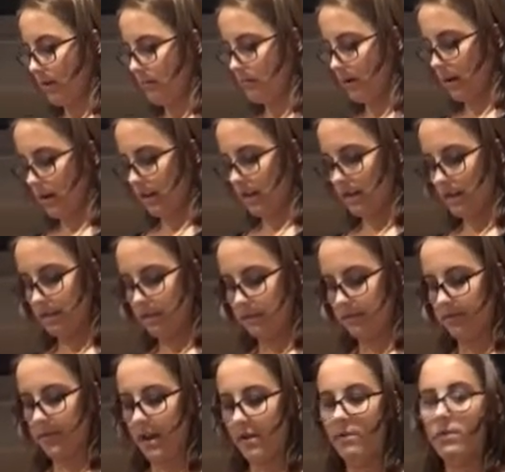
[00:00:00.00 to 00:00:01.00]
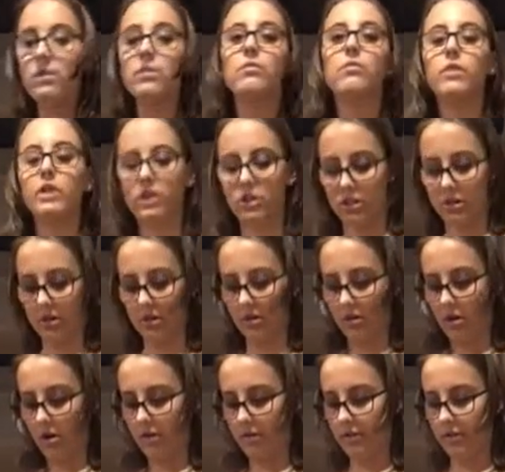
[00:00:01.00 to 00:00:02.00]
our bodies is found in a region
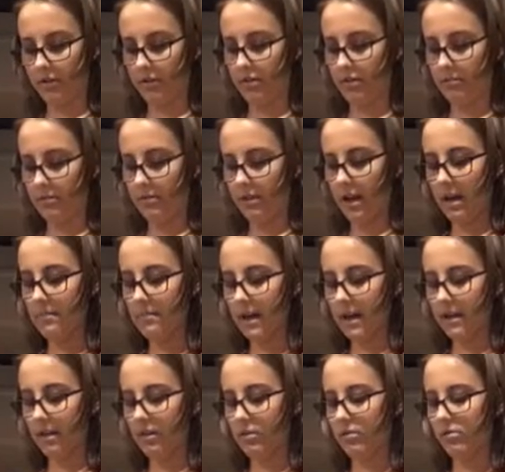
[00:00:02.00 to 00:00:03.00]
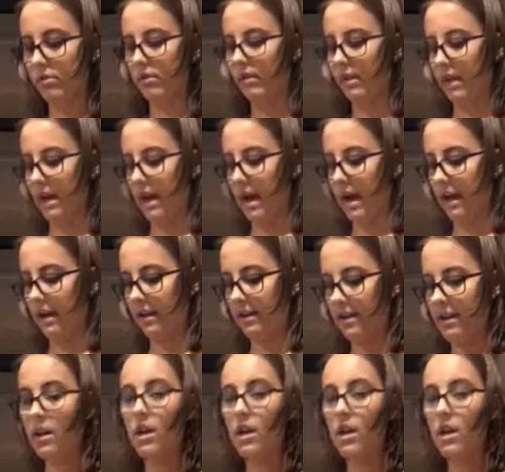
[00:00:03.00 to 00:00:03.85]
called the suprachiasmatic nuclei,